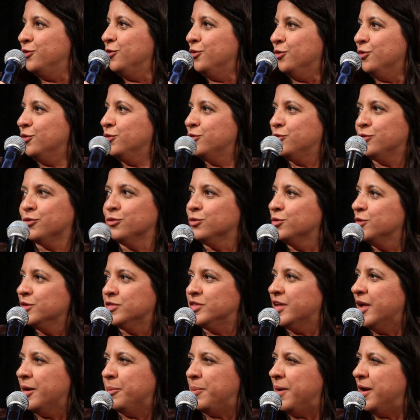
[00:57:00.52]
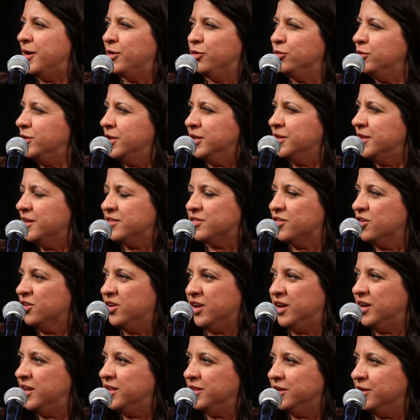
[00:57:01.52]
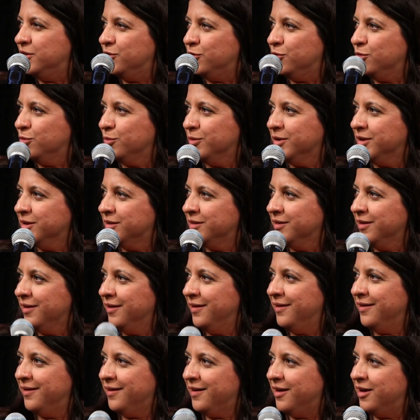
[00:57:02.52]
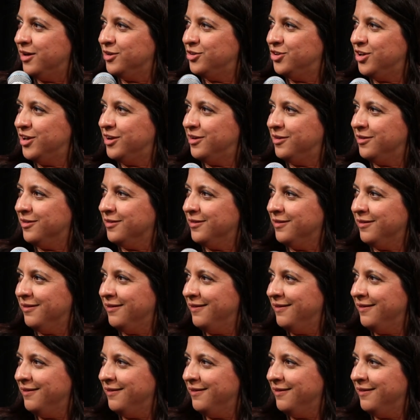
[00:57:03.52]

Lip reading: you know, screw this up? I don't think that's got anything to do with our gender.